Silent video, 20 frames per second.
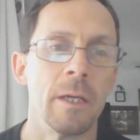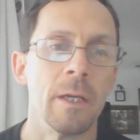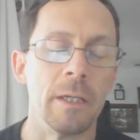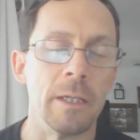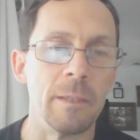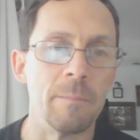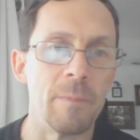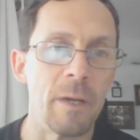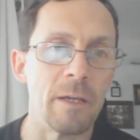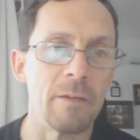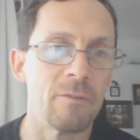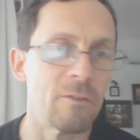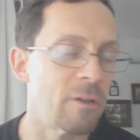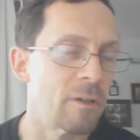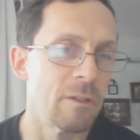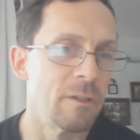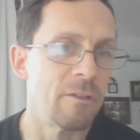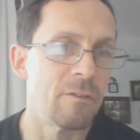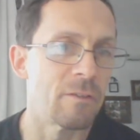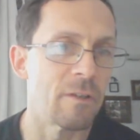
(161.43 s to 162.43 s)
and he
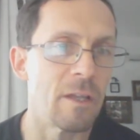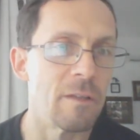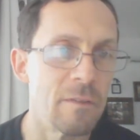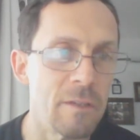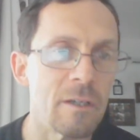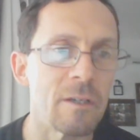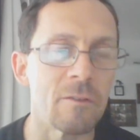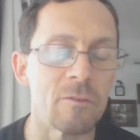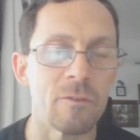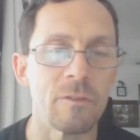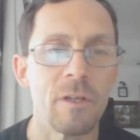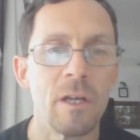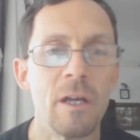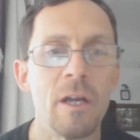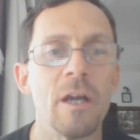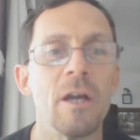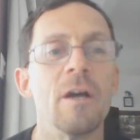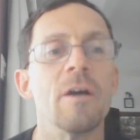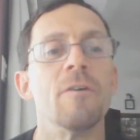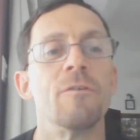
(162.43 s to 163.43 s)
basically said this
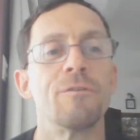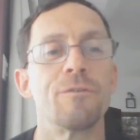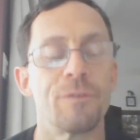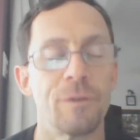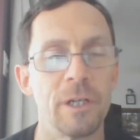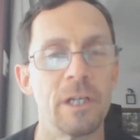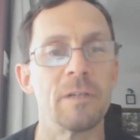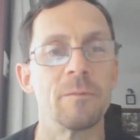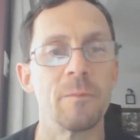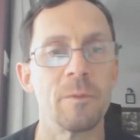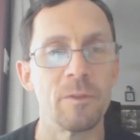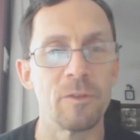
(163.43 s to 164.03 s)
Freedom